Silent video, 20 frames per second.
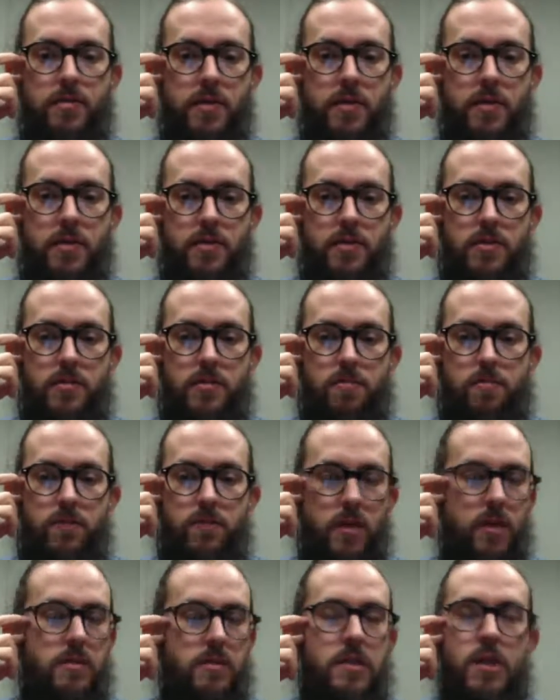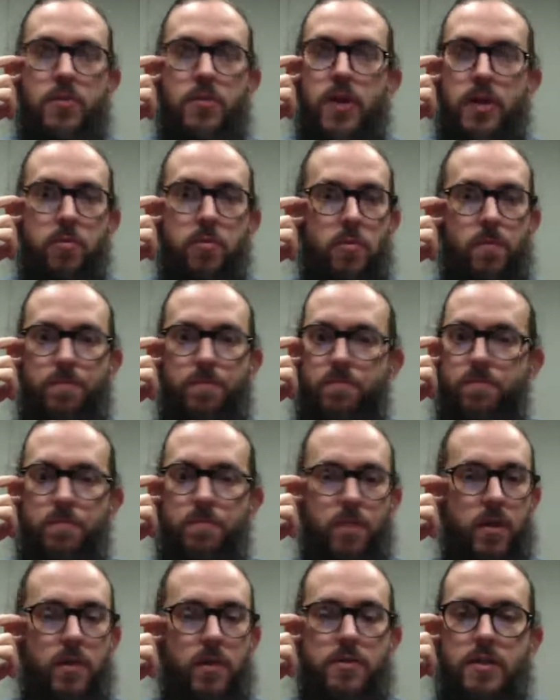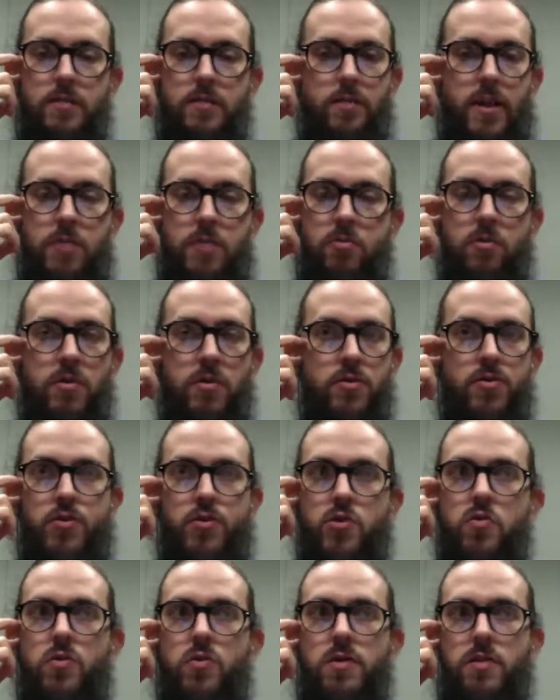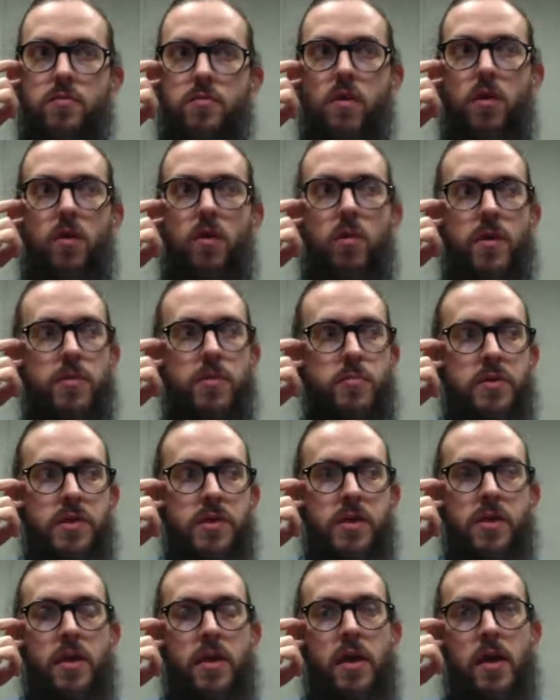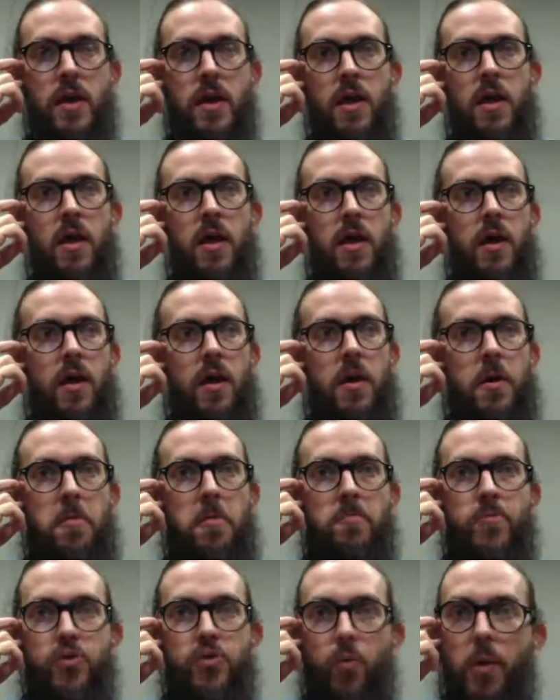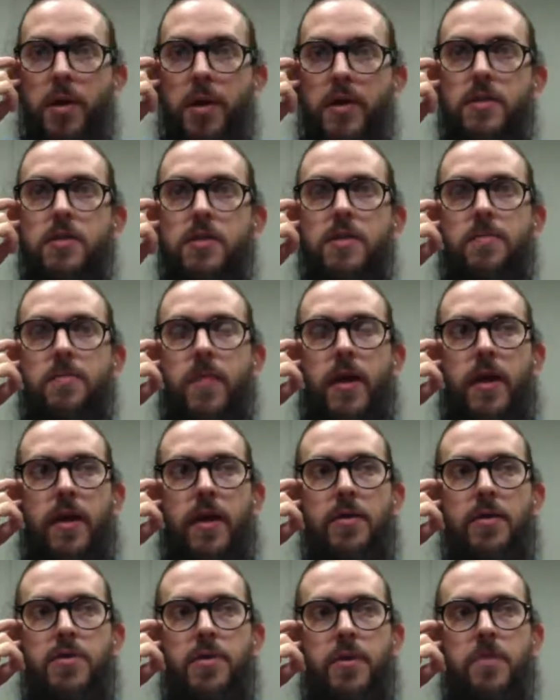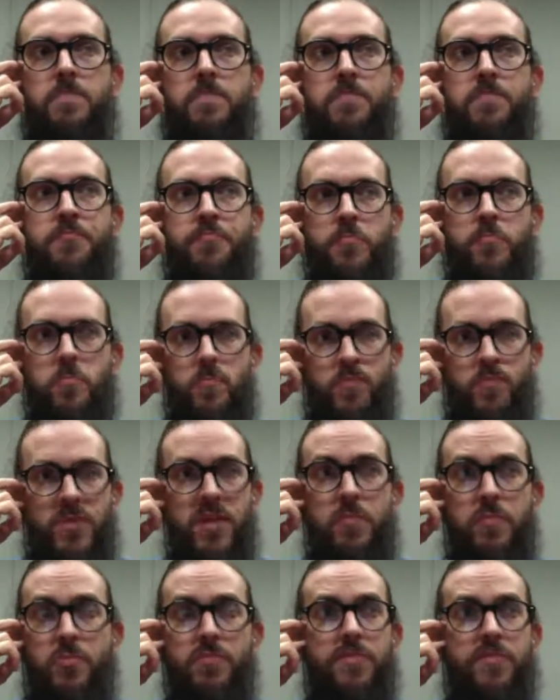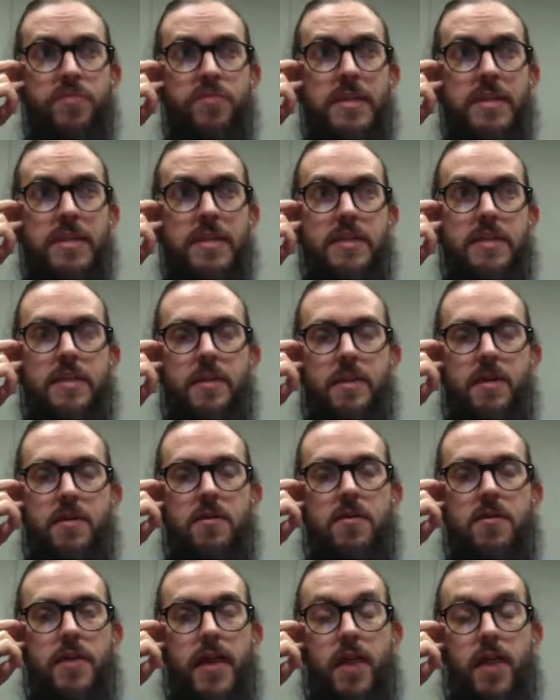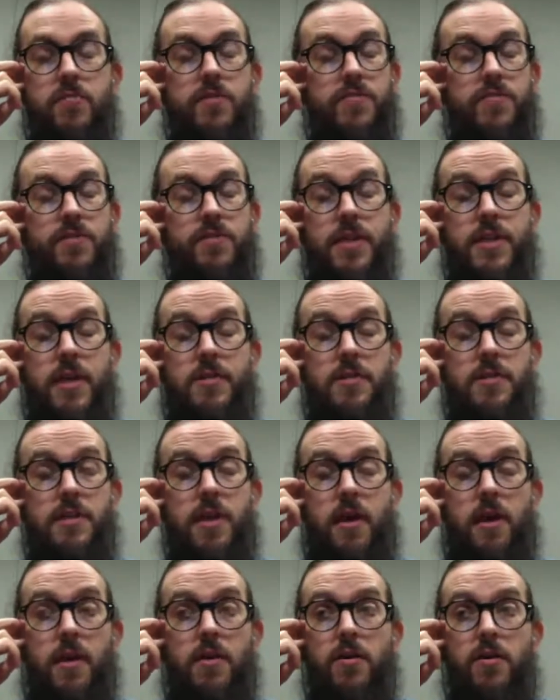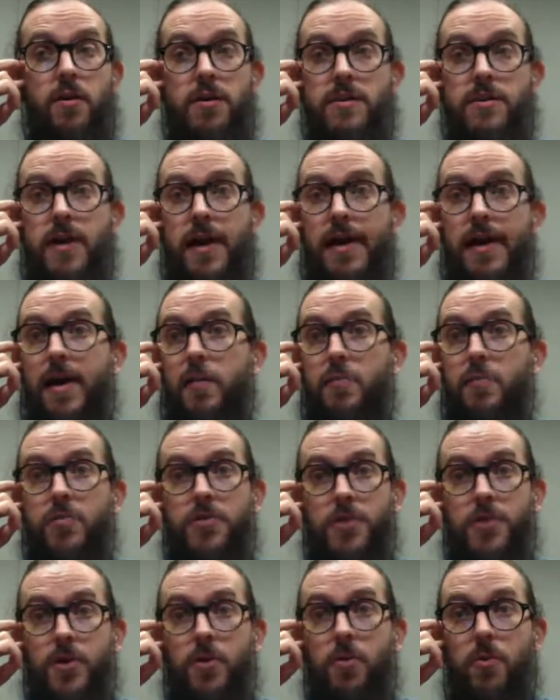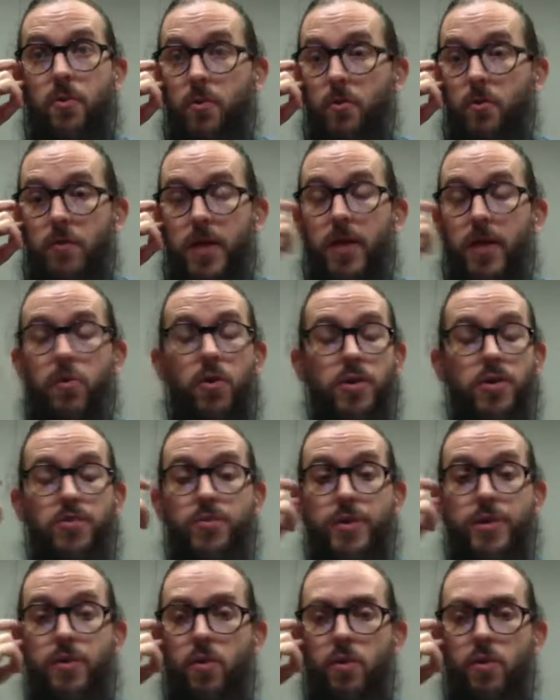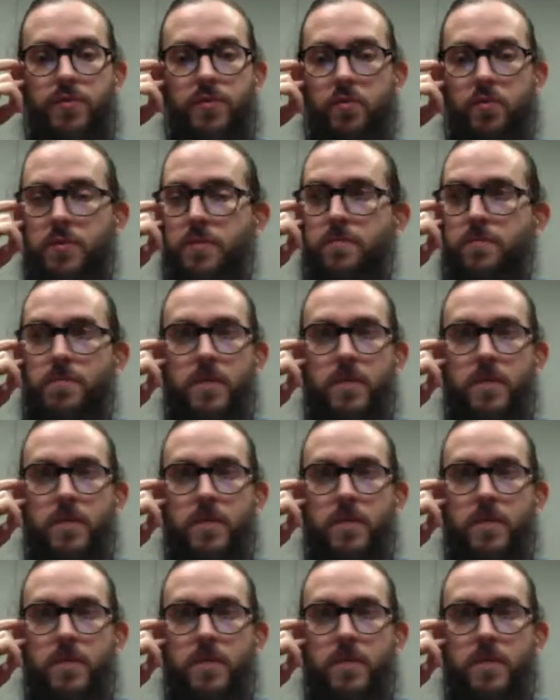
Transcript: It's incredible. It's incredible, and the tool is always being tweaked and perfected, and they have a fantastic iOS app, so it works really well for me.